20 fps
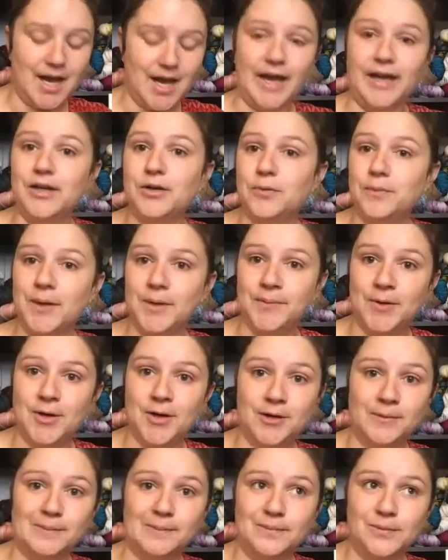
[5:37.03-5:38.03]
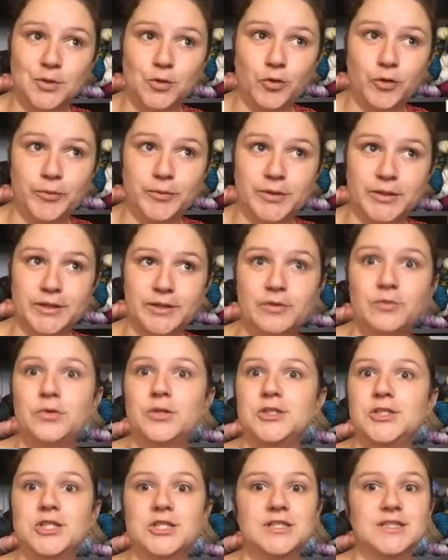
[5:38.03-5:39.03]
I know my mom normally
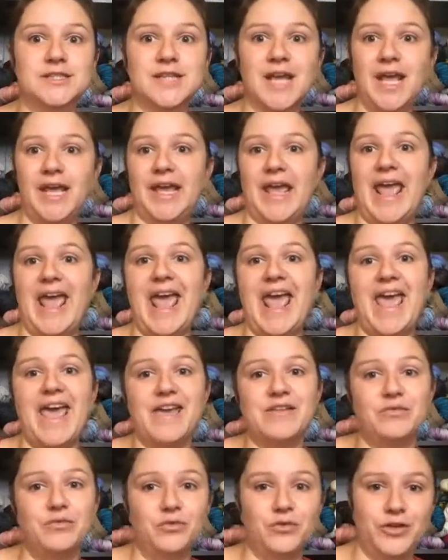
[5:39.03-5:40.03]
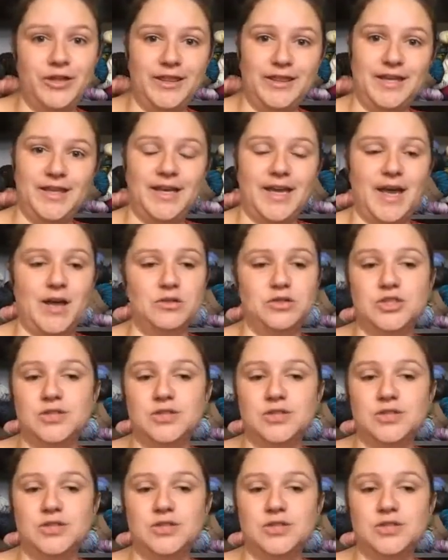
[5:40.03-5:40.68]
would just take everything out.